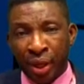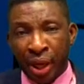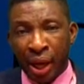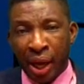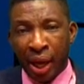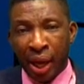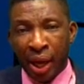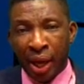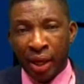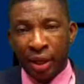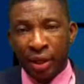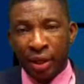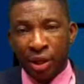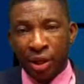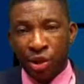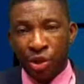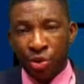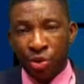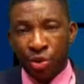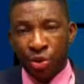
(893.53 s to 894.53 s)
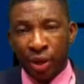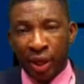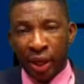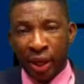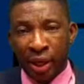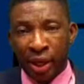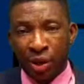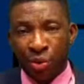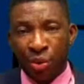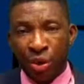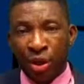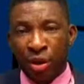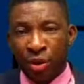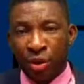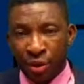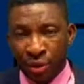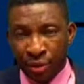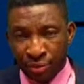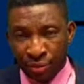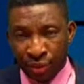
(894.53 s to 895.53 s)
And the euro can agree
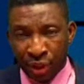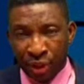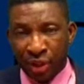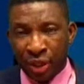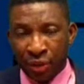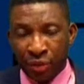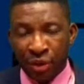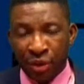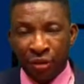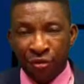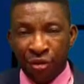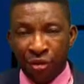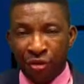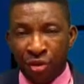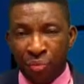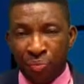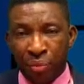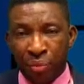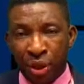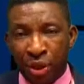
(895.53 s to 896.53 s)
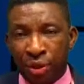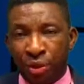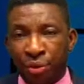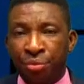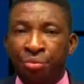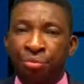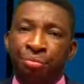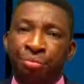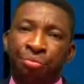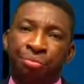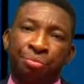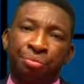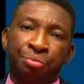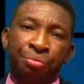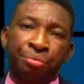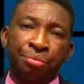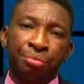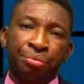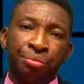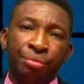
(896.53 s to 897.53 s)
on the 750 billion
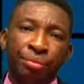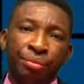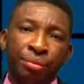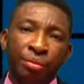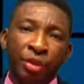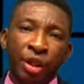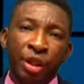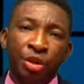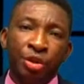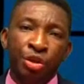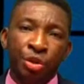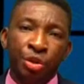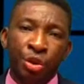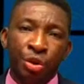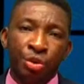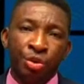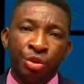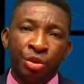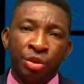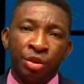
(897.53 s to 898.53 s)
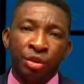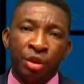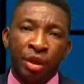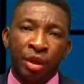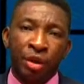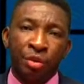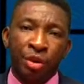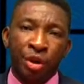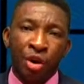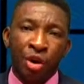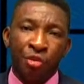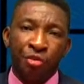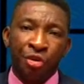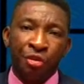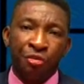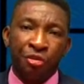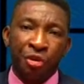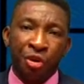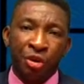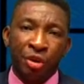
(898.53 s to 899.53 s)
euros recovery
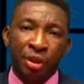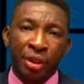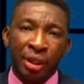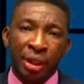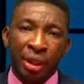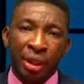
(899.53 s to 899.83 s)
fund